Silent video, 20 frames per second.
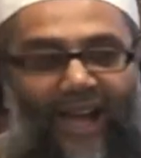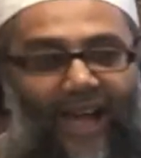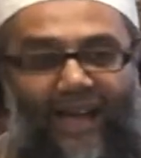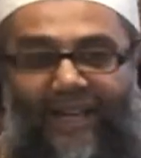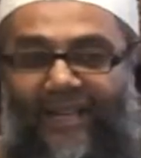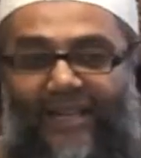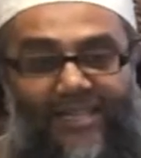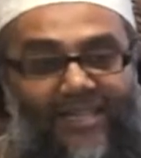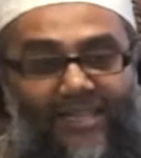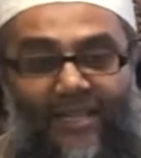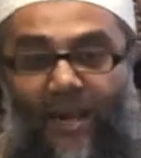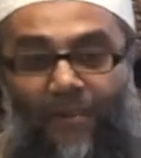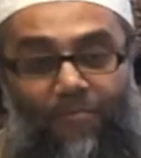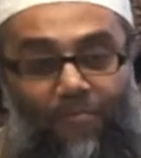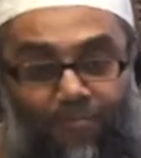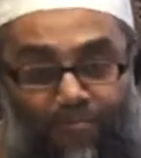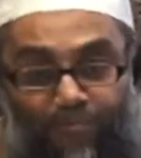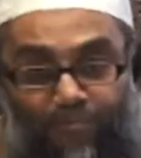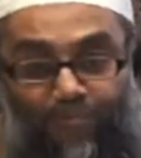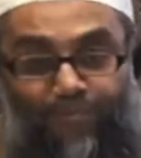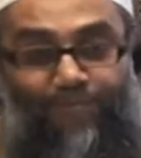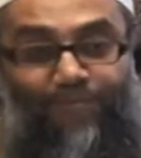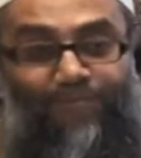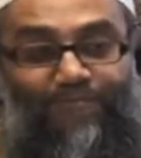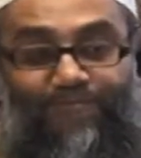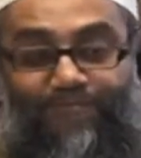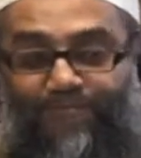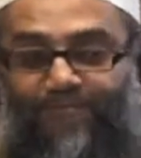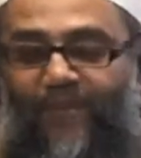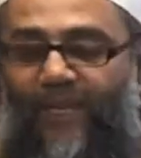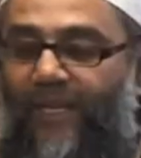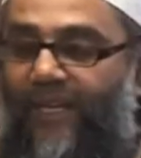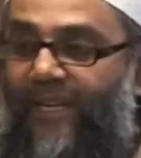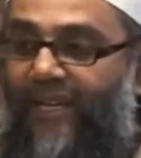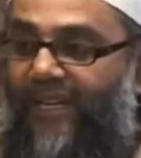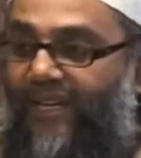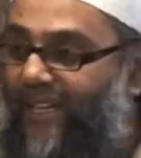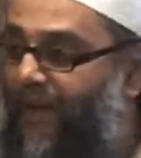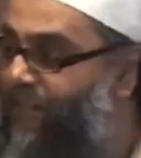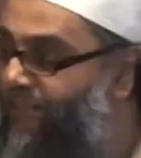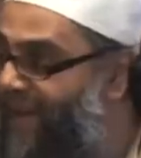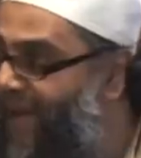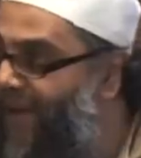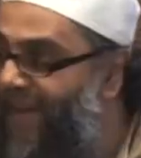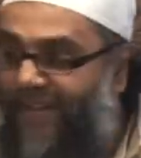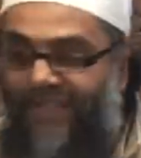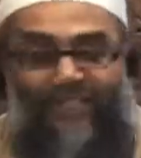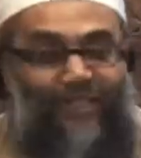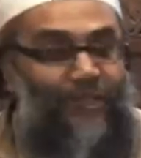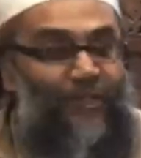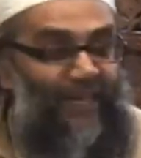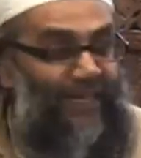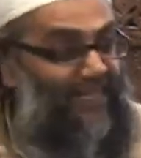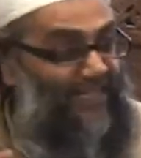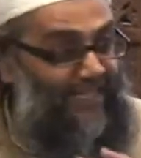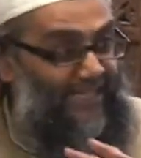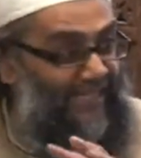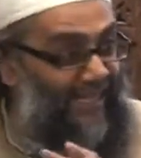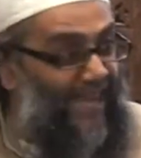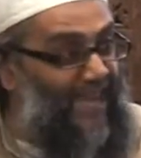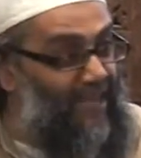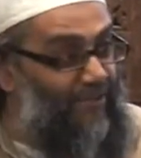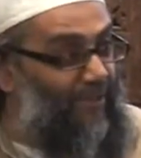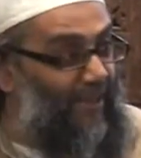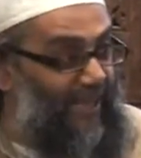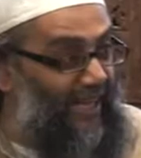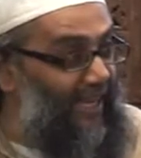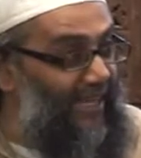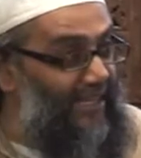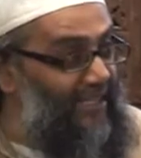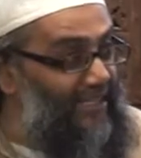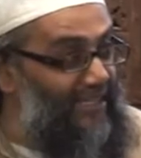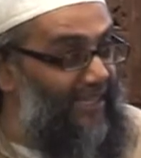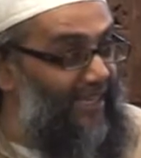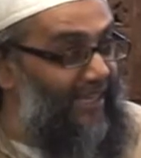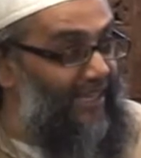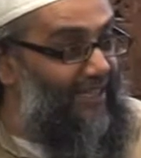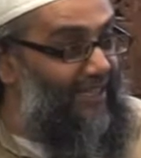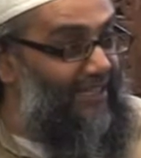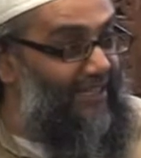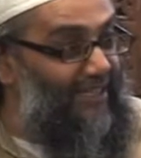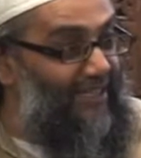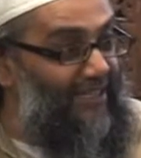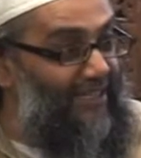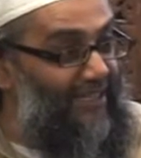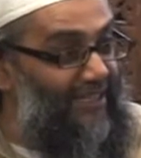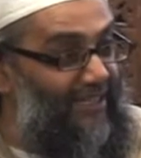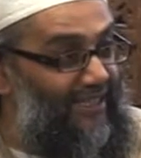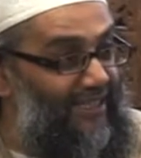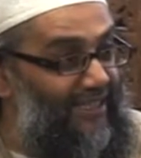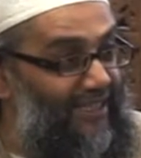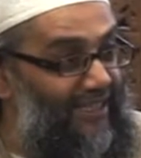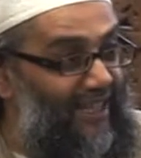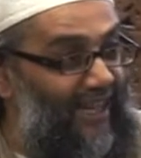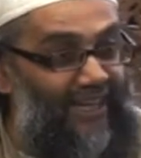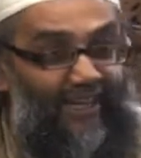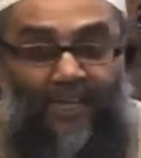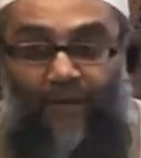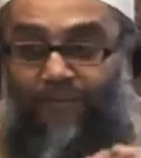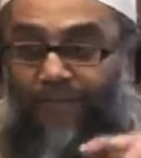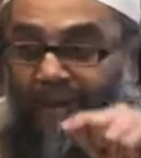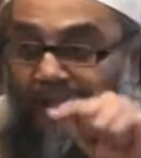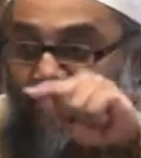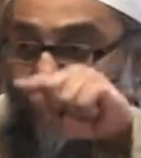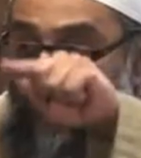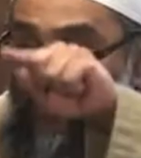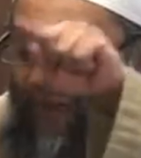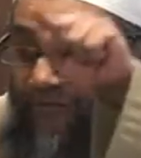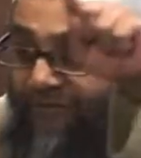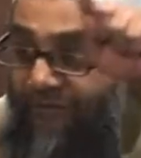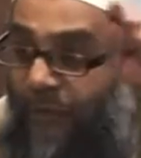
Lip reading: And it's compared to its neighbour, India, and compared to a